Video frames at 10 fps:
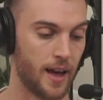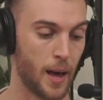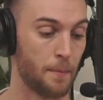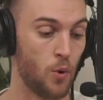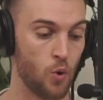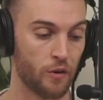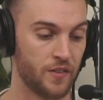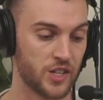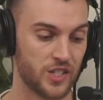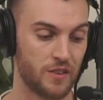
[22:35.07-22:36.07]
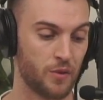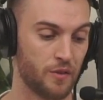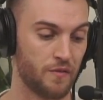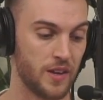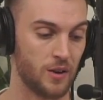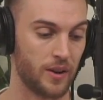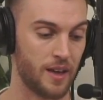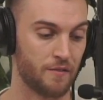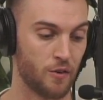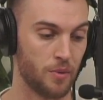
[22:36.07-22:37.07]
poor efficiency from the field
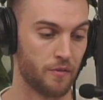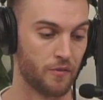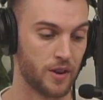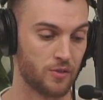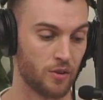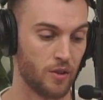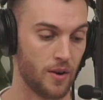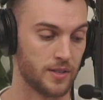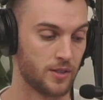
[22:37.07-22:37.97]
and from the free throw line.